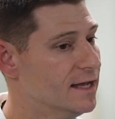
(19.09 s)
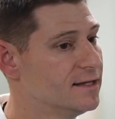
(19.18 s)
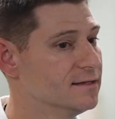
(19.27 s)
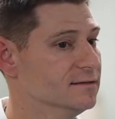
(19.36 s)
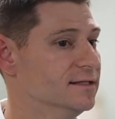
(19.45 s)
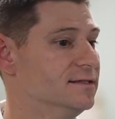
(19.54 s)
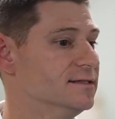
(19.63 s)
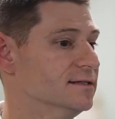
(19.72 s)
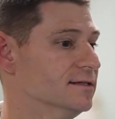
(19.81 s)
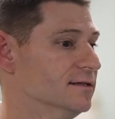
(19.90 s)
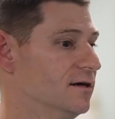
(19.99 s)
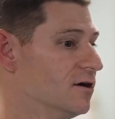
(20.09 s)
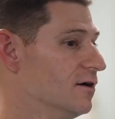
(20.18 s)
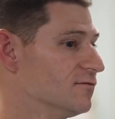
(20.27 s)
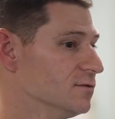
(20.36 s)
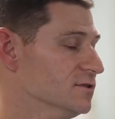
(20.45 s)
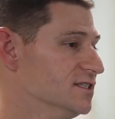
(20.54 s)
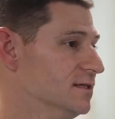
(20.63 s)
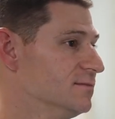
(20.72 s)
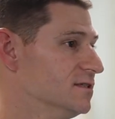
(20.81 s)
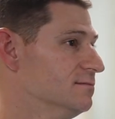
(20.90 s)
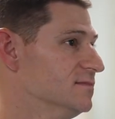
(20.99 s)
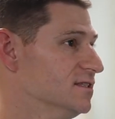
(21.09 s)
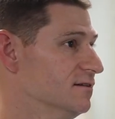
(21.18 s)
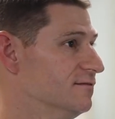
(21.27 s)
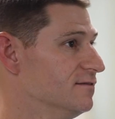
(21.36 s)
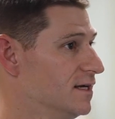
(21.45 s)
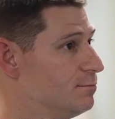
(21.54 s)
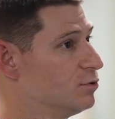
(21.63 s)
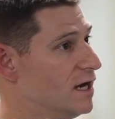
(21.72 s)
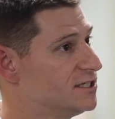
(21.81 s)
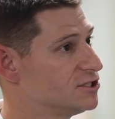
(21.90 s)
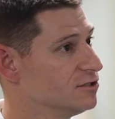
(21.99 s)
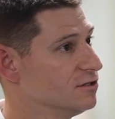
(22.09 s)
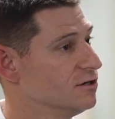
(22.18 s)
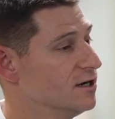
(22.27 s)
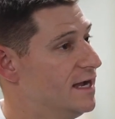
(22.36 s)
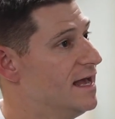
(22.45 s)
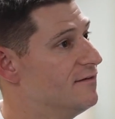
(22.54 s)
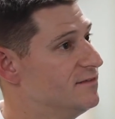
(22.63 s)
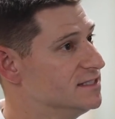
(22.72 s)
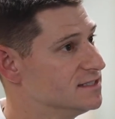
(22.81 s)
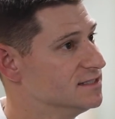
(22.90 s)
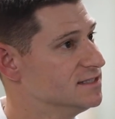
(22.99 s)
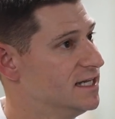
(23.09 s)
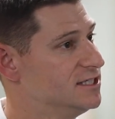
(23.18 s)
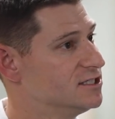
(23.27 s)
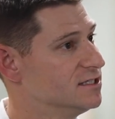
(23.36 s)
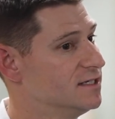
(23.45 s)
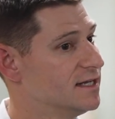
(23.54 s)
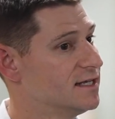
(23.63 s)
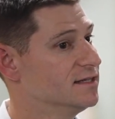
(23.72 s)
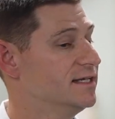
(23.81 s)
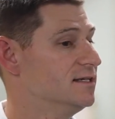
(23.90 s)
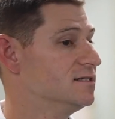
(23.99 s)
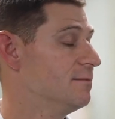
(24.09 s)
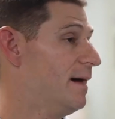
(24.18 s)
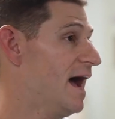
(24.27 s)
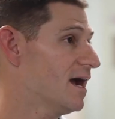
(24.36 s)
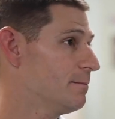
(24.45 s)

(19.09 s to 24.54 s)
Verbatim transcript: It can lead to uncomfortable symptoms of like pressure, a heavy sensation, it can lead to back